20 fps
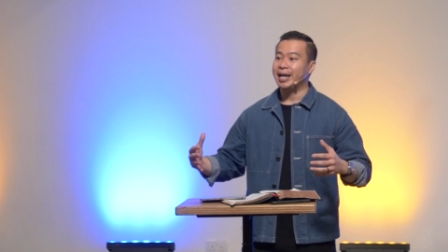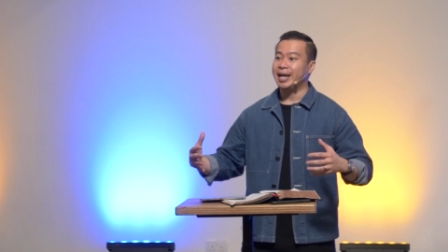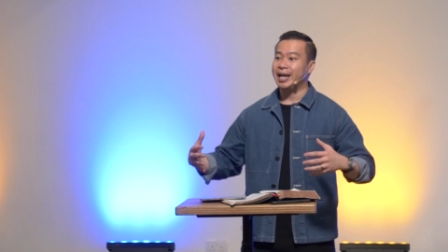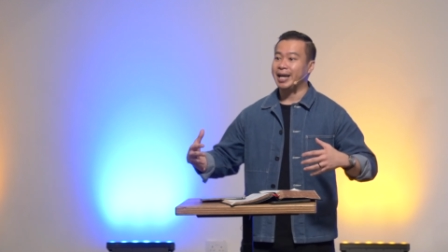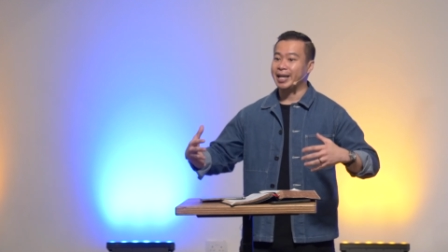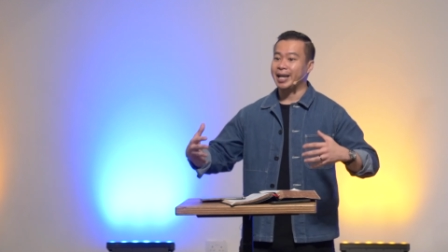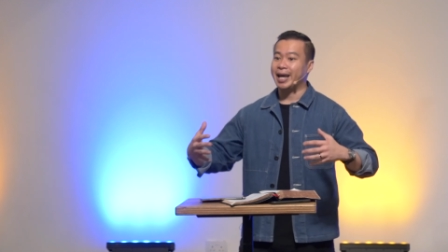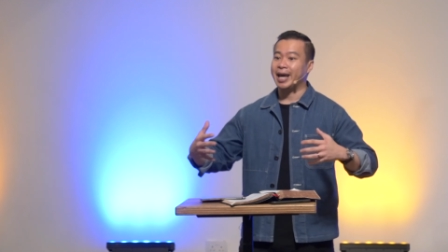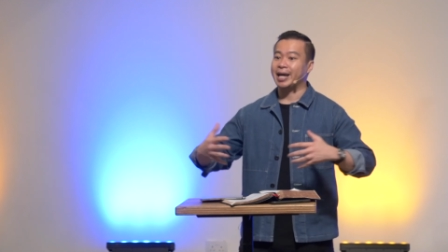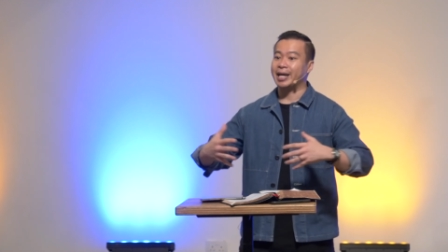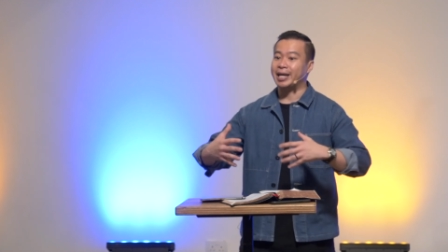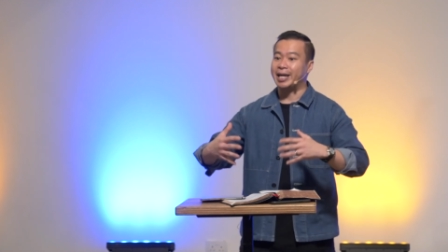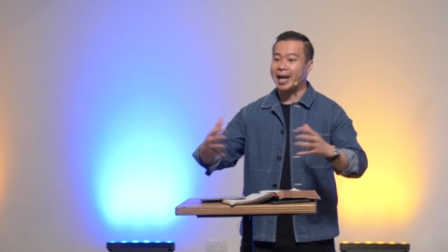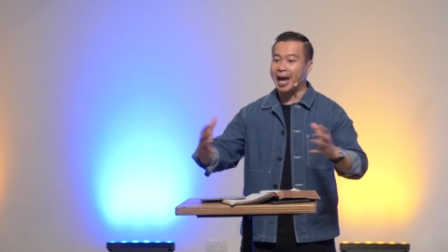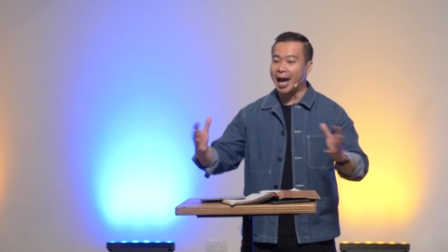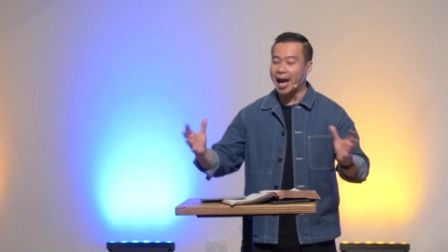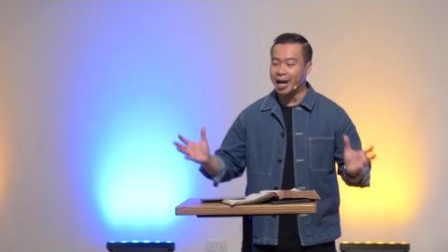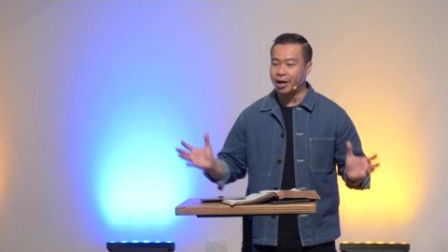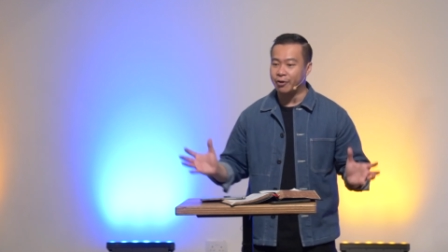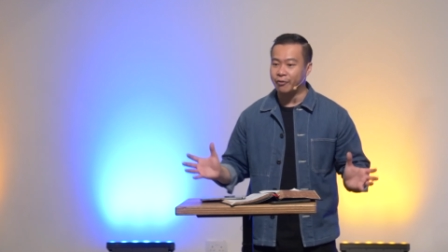in a
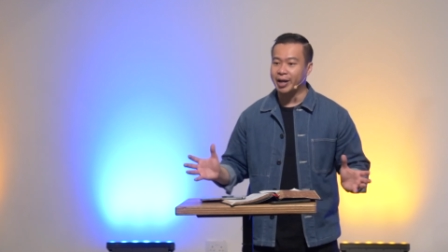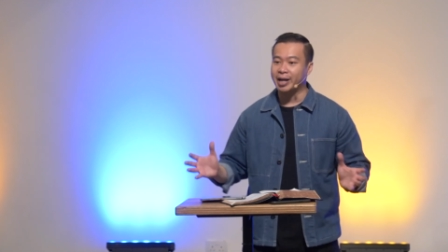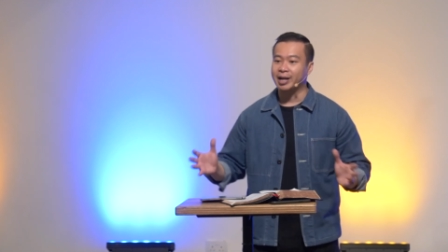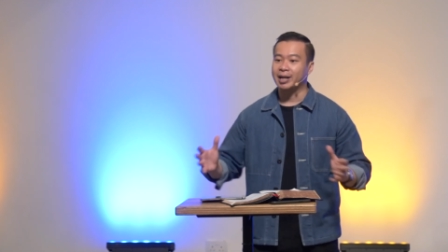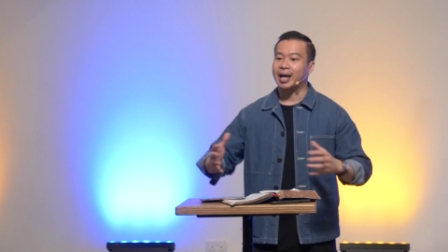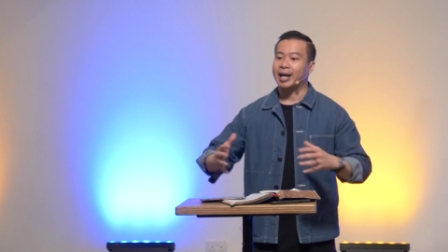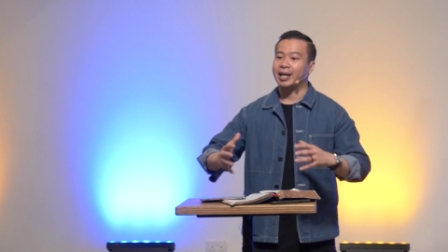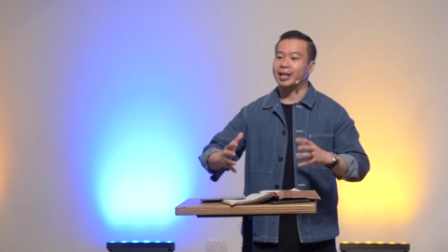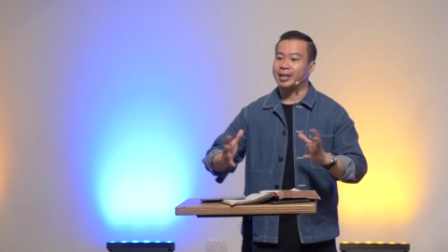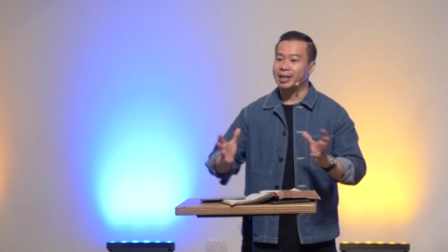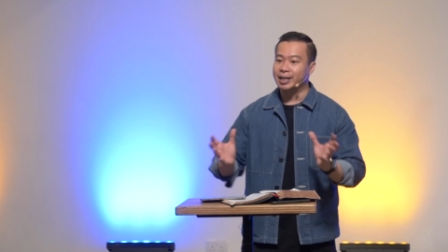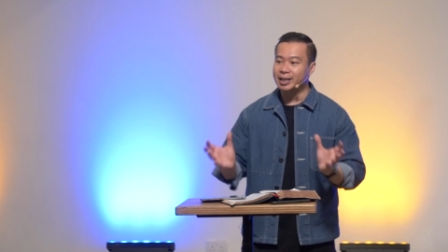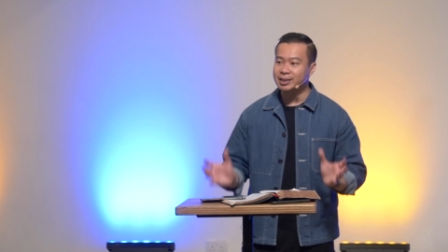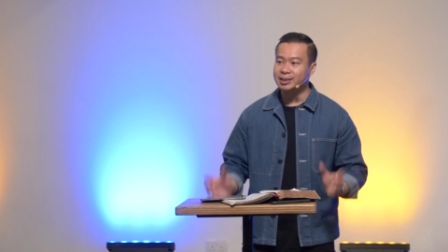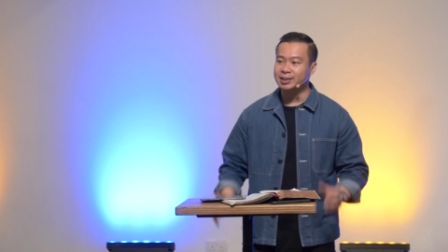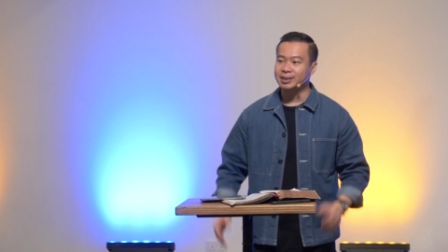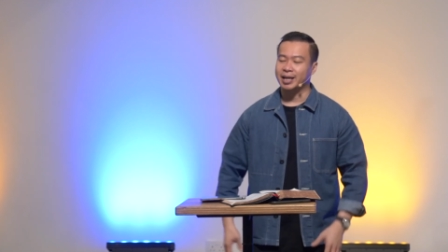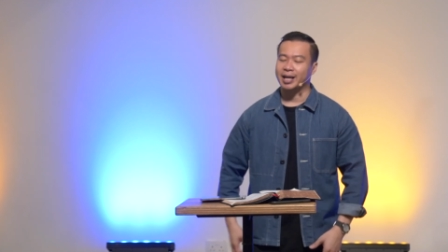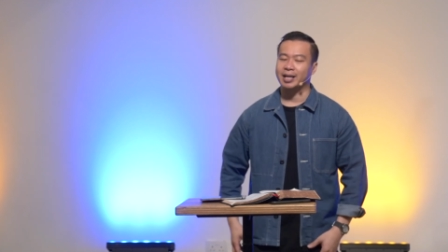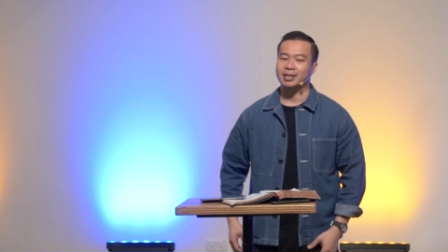gathering like
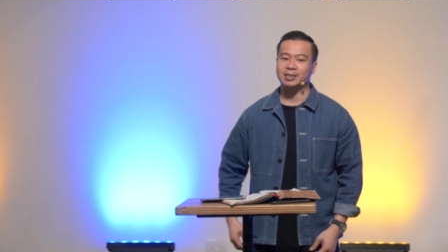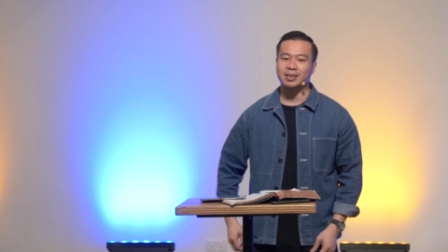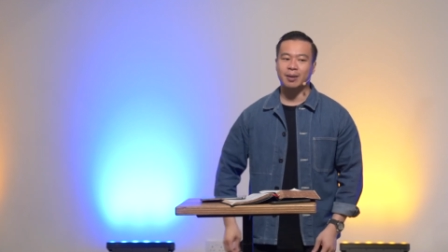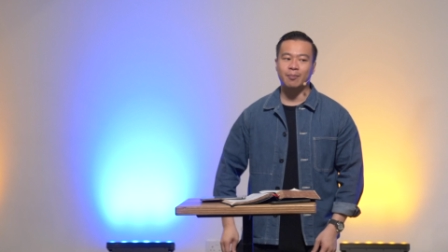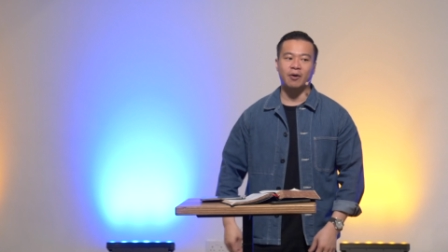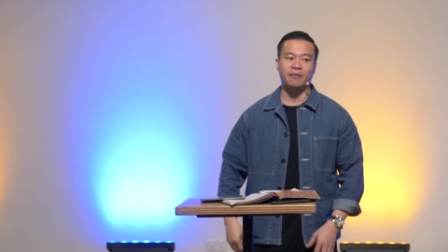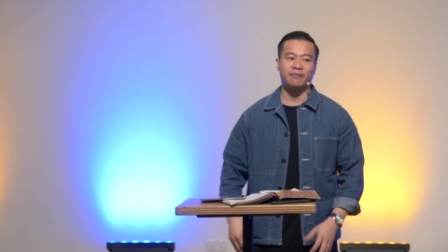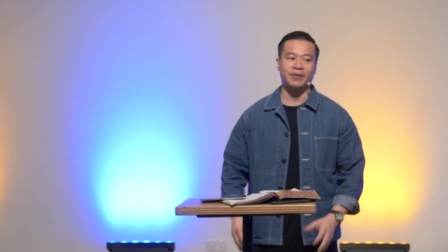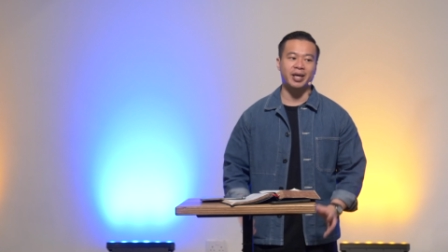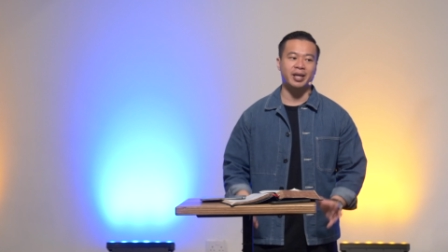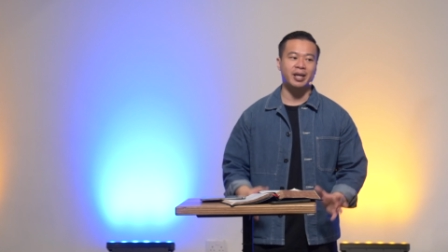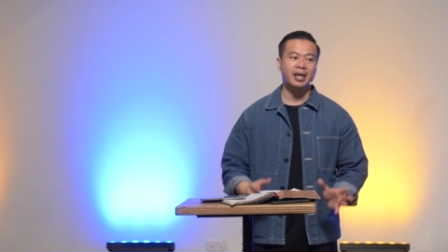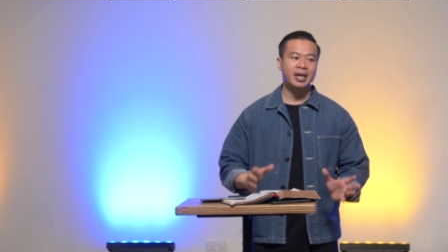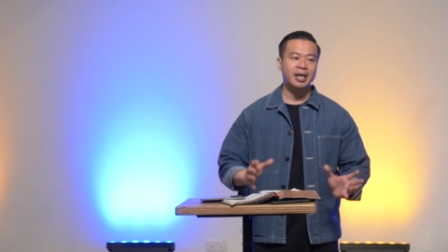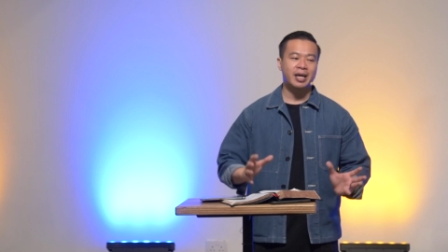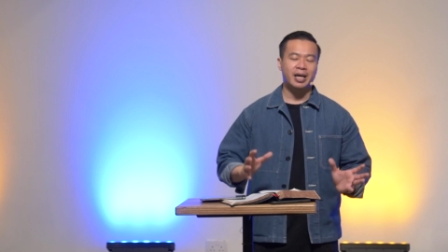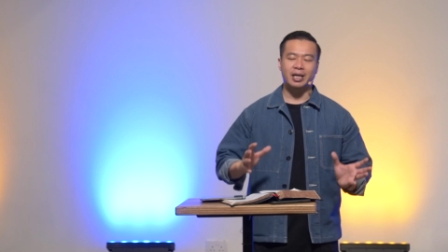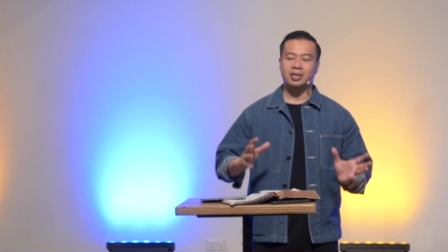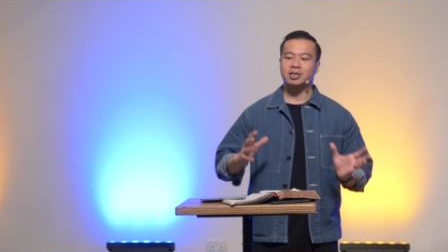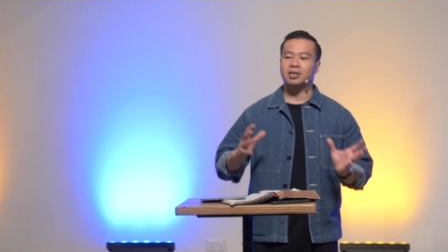this. And some of it
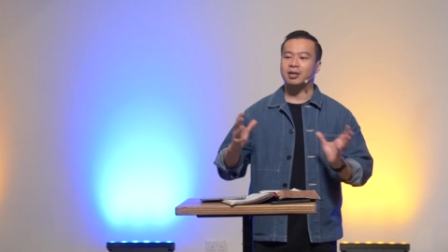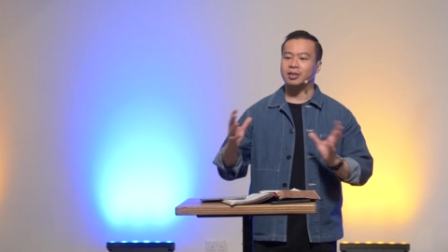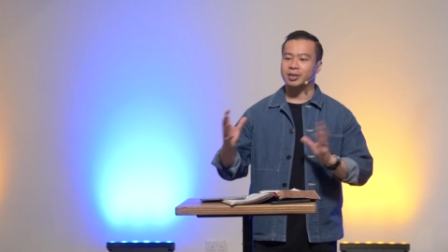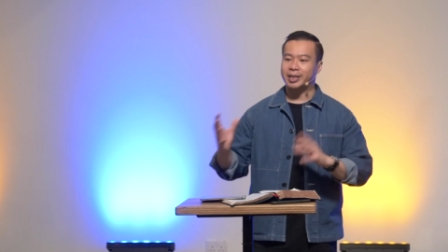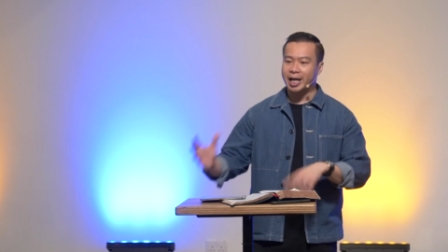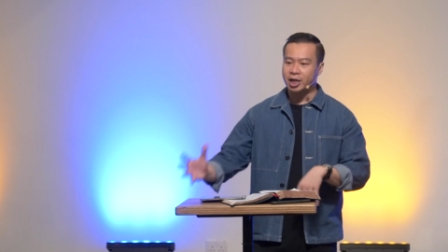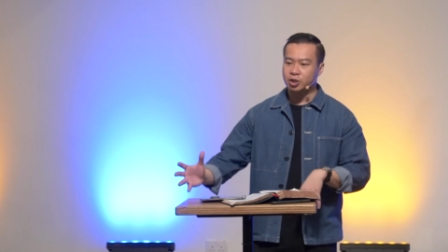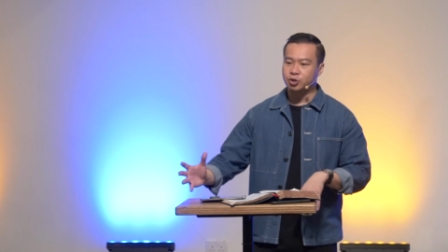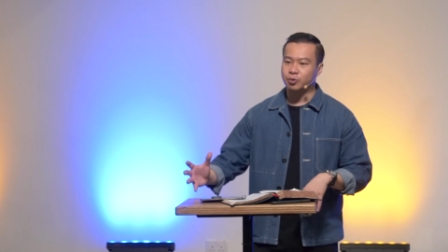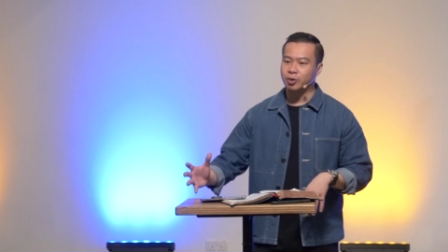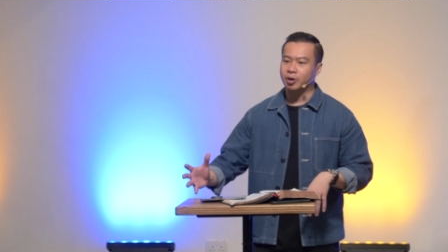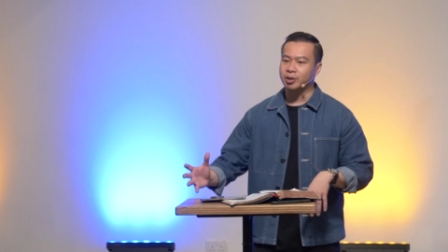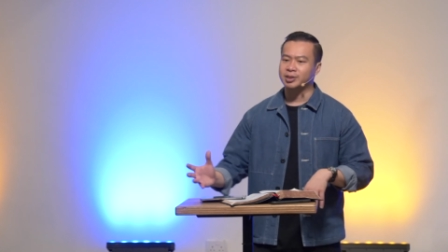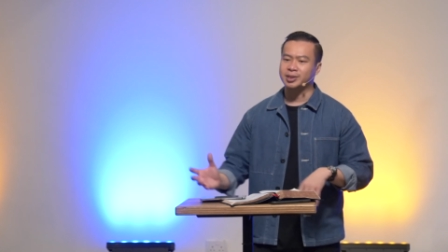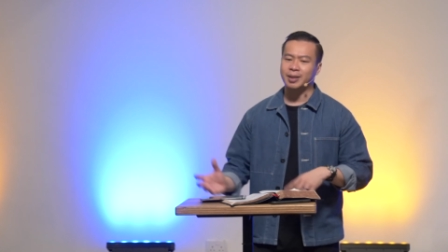is contextual.